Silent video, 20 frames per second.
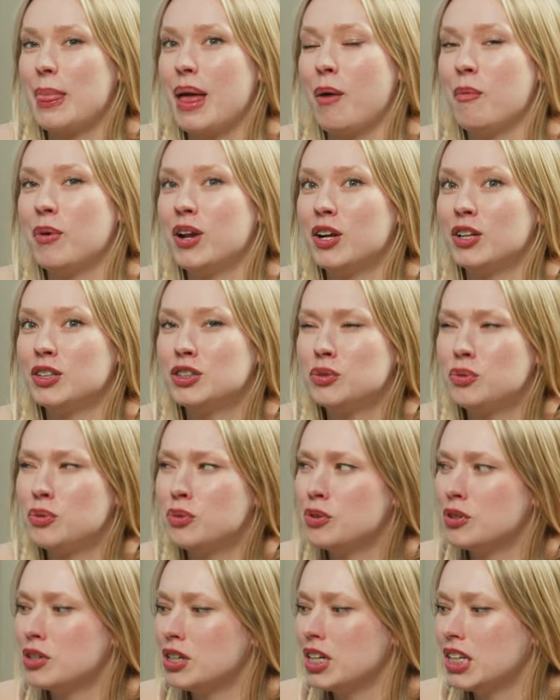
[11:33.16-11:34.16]
i went on
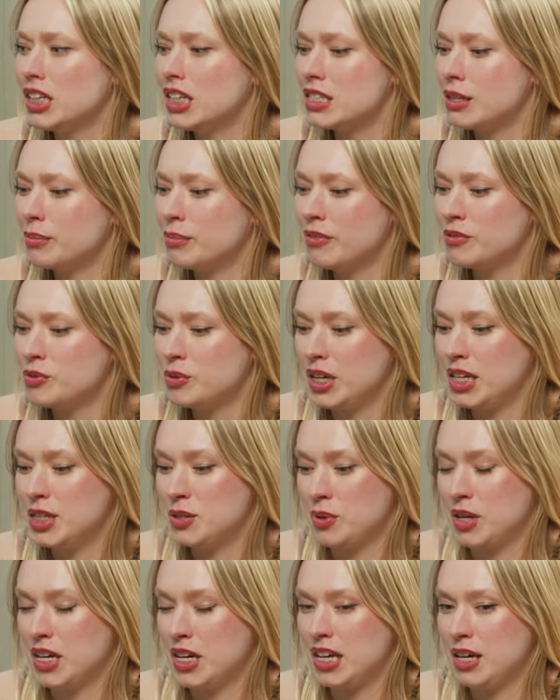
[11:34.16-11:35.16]
tour in the summer of
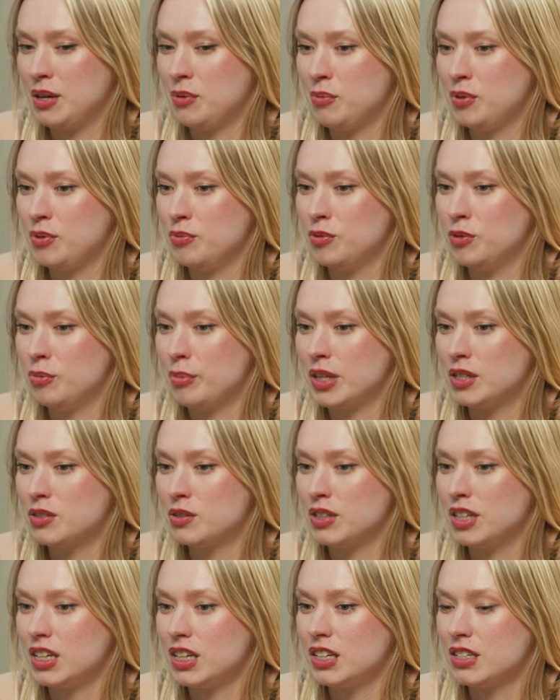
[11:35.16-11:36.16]
2020 with rudimental
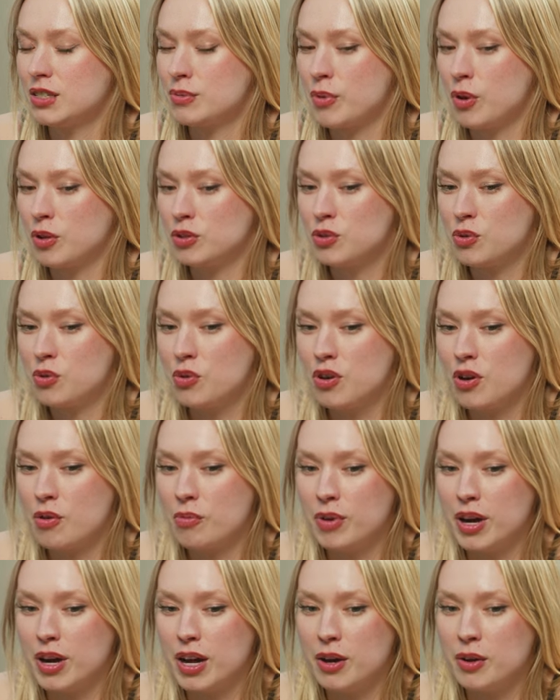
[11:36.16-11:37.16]
they did a small tour
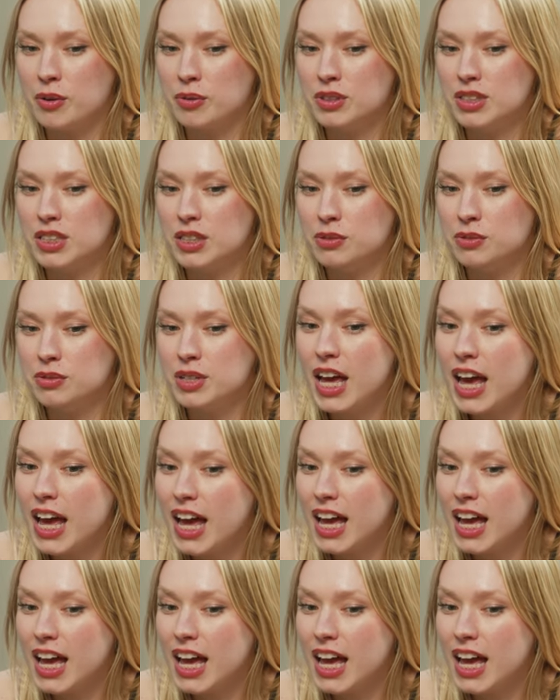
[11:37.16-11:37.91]
around the uk